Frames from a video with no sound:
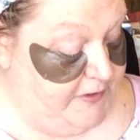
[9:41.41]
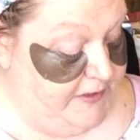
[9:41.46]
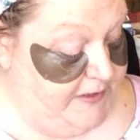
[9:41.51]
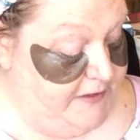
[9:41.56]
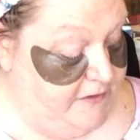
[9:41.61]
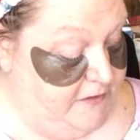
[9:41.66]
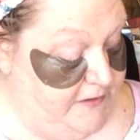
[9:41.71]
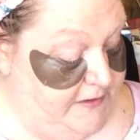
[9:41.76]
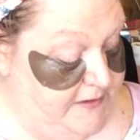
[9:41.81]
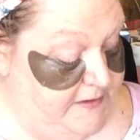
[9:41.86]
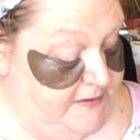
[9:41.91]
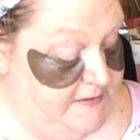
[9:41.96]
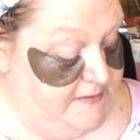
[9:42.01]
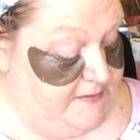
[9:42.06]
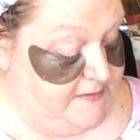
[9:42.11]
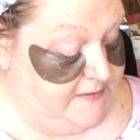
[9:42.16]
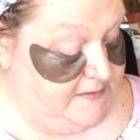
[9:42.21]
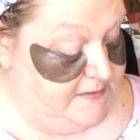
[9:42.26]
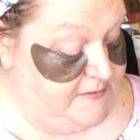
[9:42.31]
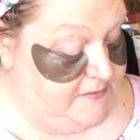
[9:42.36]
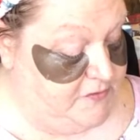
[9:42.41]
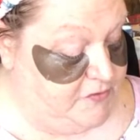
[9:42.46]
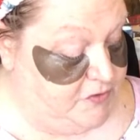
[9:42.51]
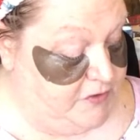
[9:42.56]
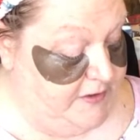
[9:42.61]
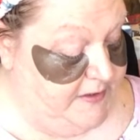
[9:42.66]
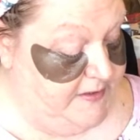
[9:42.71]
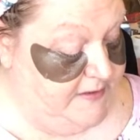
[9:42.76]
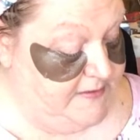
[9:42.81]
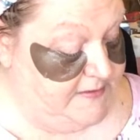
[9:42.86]
hair ends and
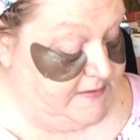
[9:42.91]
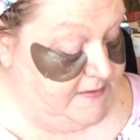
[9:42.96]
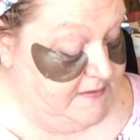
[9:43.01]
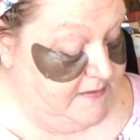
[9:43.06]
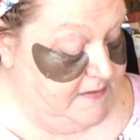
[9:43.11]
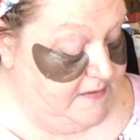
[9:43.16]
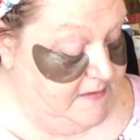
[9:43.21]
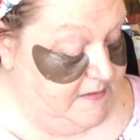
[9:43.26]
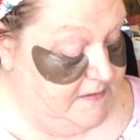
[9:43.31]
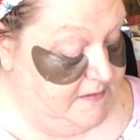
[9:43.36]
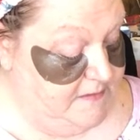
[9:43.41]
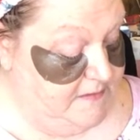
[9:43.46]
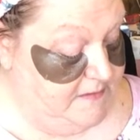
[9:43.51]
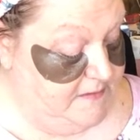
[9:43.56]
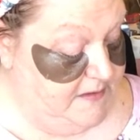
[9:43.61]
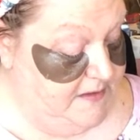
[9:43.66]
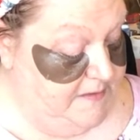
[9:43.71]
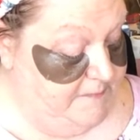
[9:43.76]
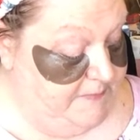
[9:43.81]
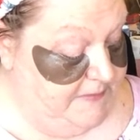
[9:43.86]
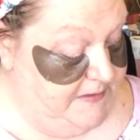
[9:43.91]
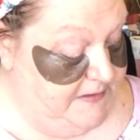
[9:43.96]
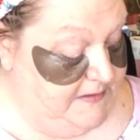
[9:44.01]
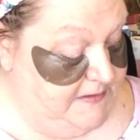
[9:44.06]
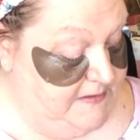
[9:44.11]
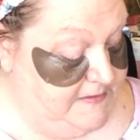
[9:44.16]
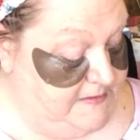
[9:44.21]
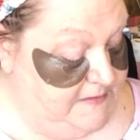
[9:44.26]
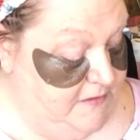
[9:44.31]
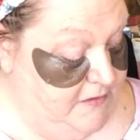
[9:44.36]
strands. Keep in
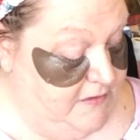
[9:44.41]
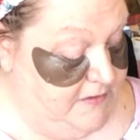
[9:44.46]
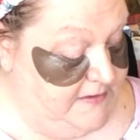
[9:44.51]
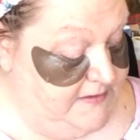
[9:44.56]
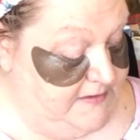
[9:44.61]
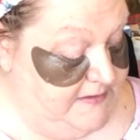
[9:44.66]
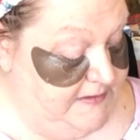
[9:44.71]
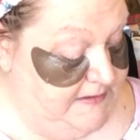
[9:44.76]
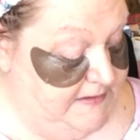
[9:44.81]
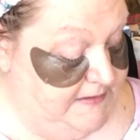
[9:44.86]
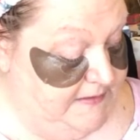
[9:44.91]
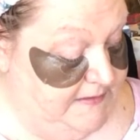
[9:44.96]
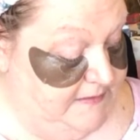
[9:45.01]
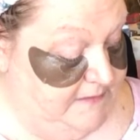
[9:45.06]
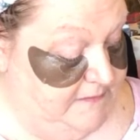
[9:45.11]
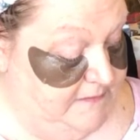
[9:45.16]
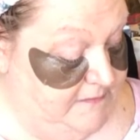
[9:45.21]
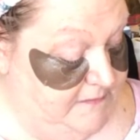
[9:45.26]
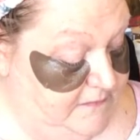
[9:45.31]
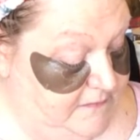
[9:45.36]
as long as needed